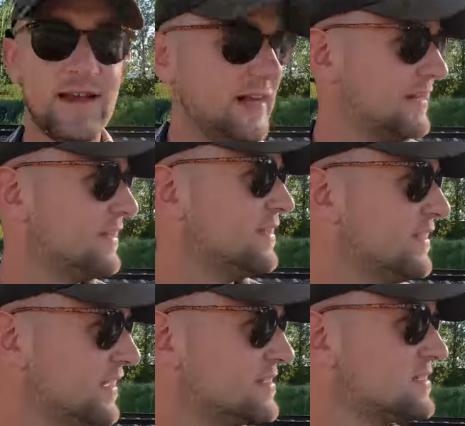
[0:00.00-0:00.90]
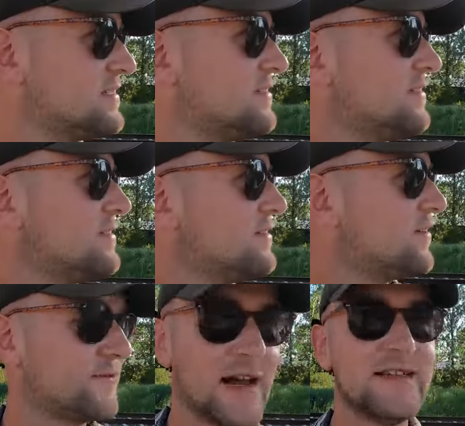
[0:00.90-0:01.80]
in this
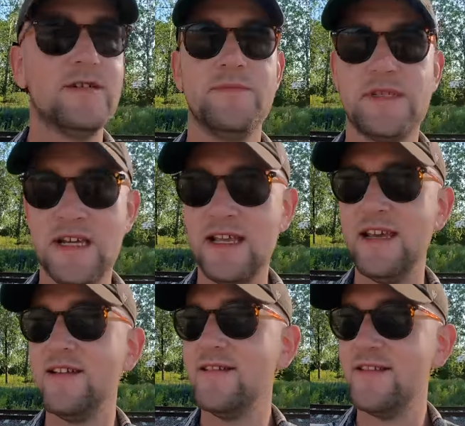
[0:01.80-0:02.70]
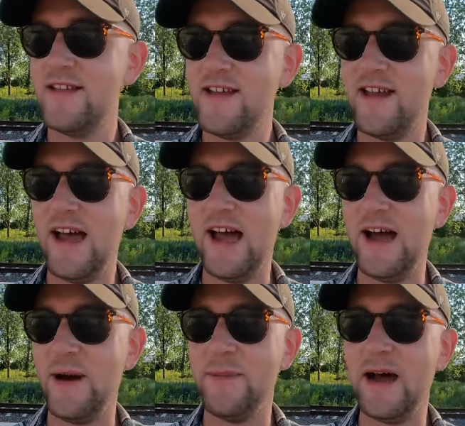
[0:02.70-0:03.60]
random city
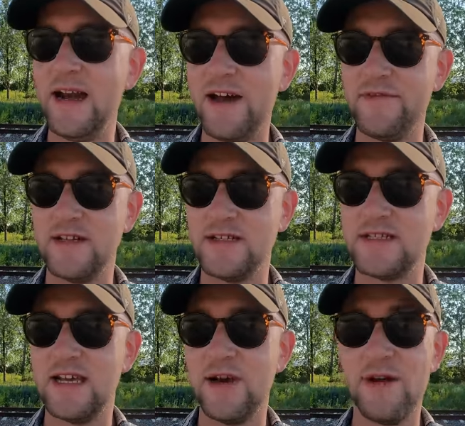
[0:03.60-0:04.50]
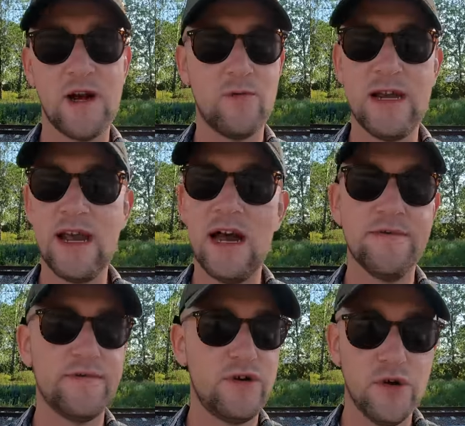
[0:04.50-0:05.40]
um, and having to stay out here. We
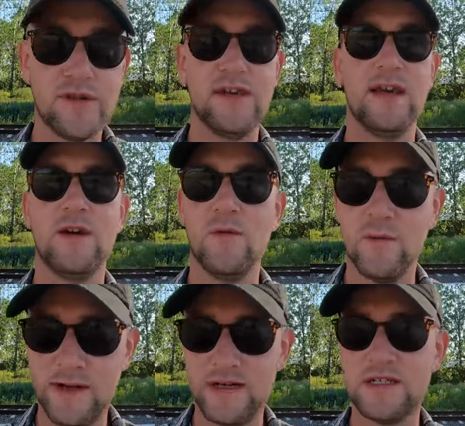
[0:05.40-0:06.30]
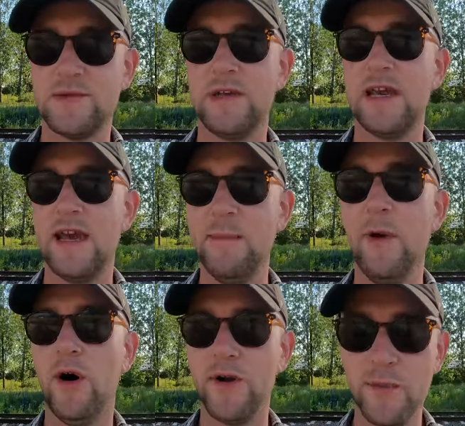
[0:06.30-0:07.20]
have nothing with us. We came
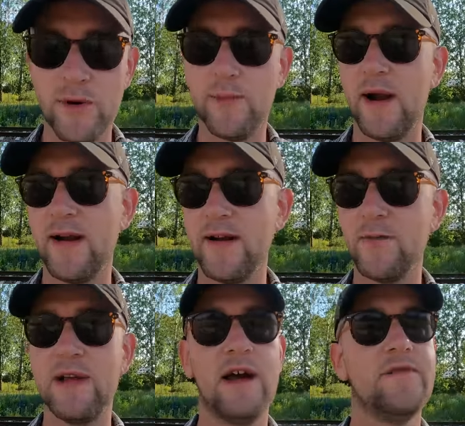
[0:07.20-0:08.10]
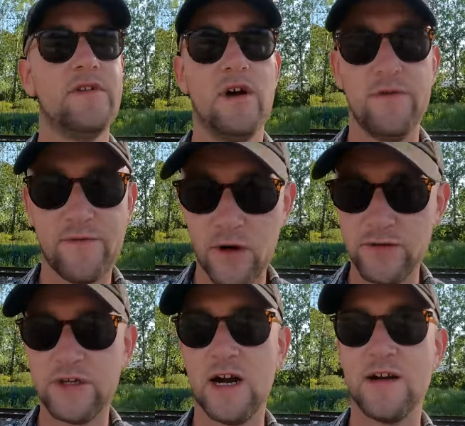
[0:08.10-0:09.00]
unprepared. We have no
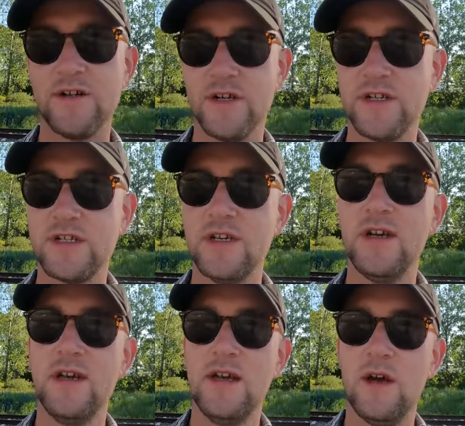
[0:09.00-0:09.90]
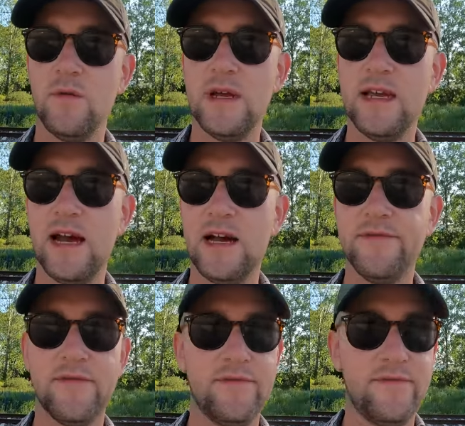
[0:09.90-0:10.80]
phone chargers. We
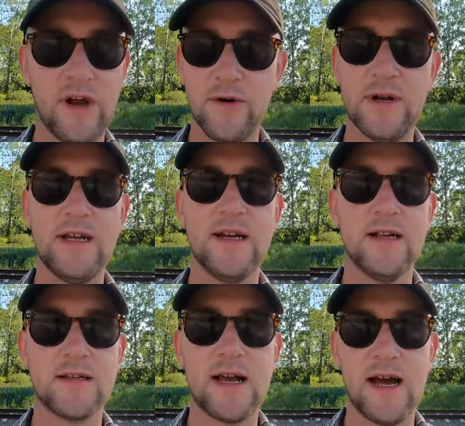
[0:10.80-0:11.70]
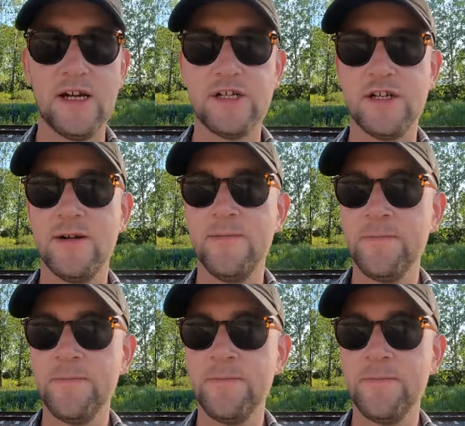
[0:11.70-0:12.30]
have very little cash.